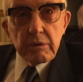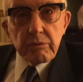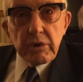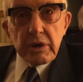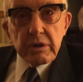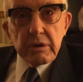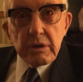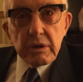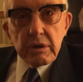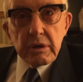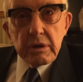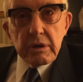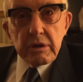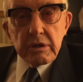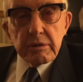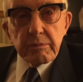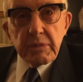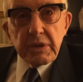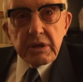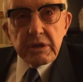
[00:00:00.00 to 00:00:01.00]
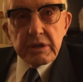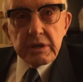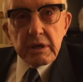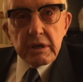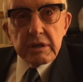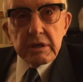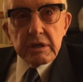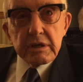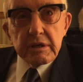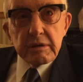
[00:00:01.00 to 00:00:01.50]
right on the
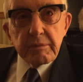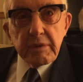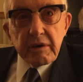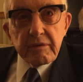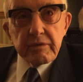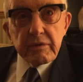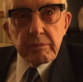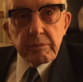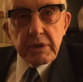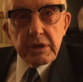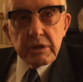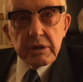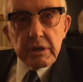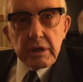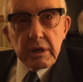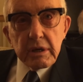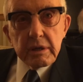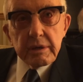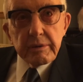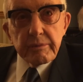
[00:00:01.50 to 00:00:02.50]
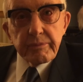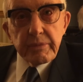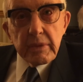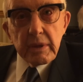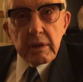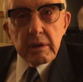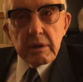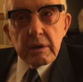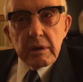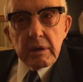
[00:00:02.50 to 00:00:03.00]
beachhead, just above the beachhead.
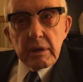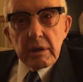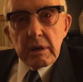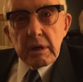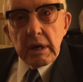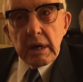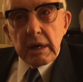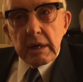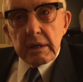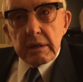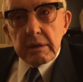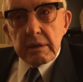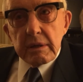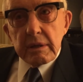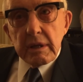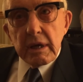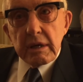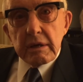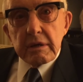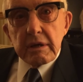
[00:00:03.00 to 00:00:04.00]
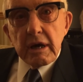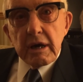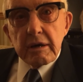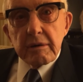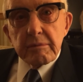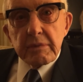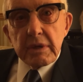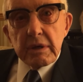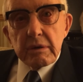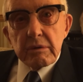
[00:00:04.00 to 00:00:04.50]
And in that
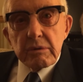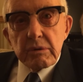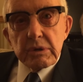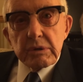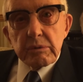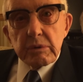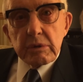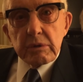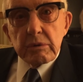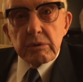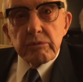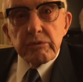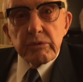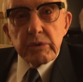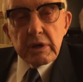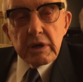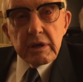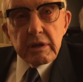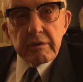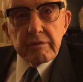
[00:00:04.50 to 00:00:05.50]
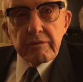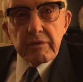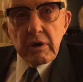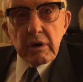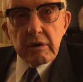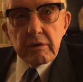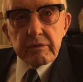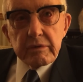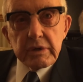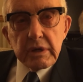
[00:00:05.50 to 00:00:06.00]
time then we were really
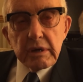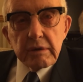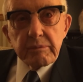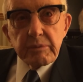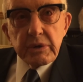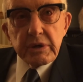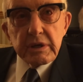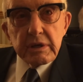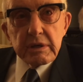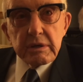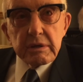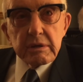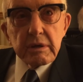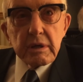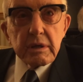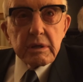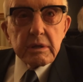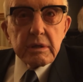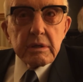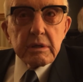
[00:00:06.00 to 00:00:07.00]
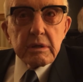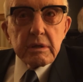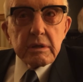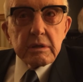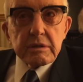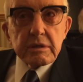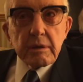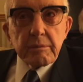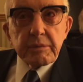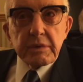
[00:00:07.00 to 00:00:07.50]
involved. I put in
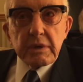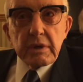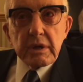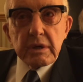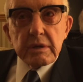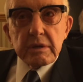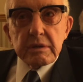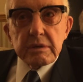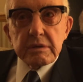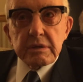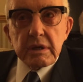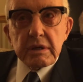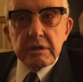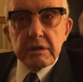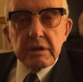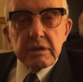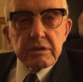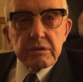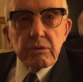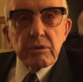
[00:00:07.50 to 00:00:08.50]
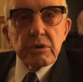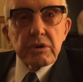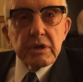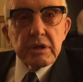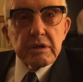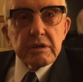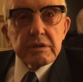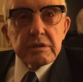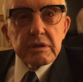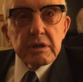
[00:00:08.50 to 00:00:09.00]
something like 60
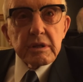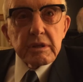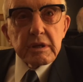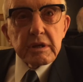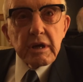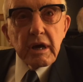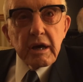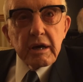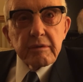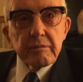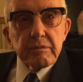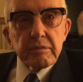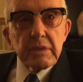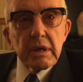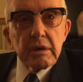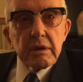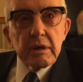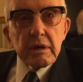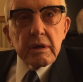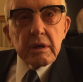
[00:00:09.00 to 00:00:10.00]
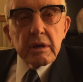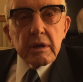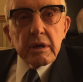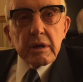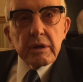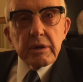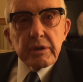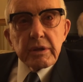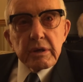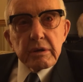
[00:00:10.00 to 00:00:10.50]
sorties in the time
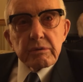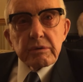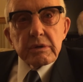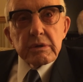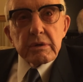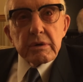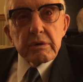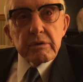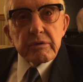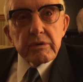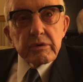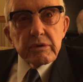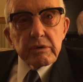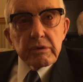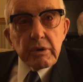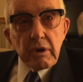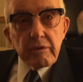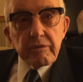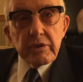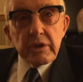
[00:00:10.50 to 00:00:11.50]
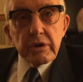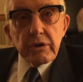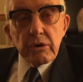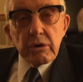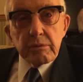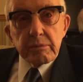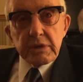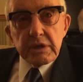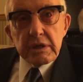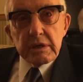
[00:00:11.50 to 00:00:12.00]
that of the
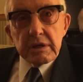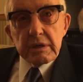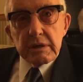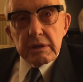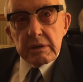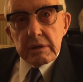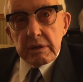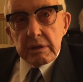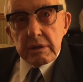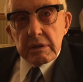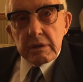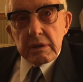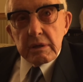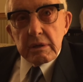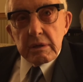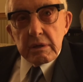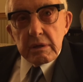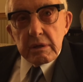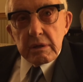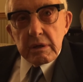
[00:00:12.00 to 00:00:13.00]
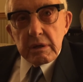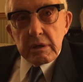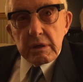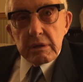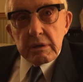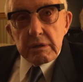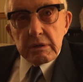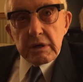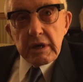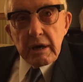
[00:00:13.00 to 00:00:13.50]
Normandy
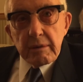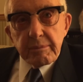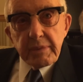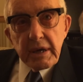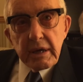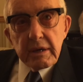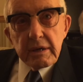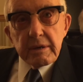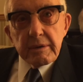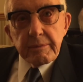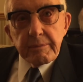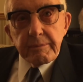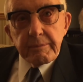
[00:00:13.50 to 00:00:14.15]
campaign.